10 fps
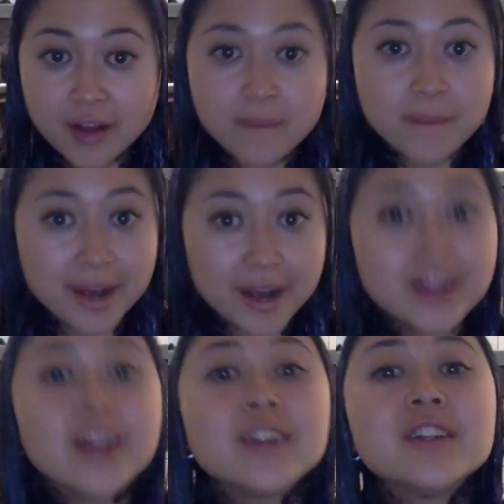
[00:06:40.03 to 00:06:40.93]
but
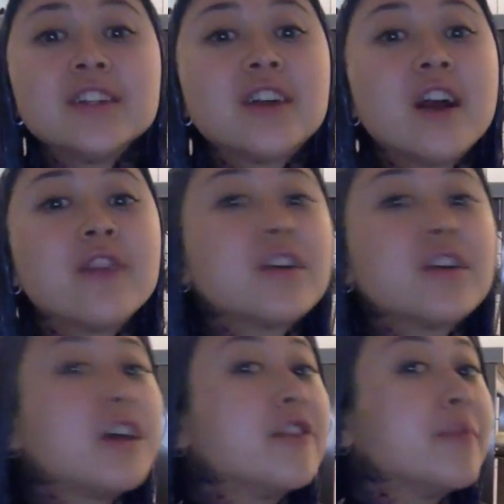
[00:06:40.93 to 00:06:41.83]
I did cover
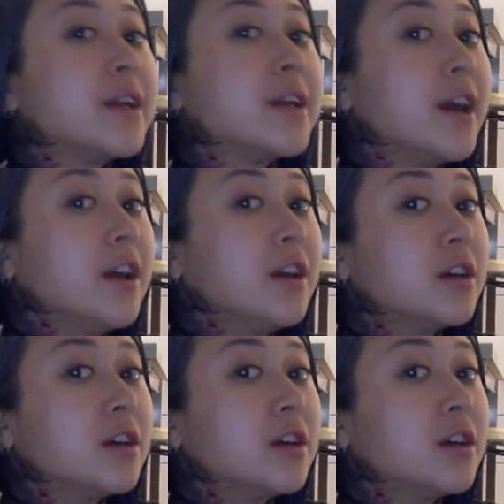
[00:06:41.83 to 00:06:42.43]
kind of my neck,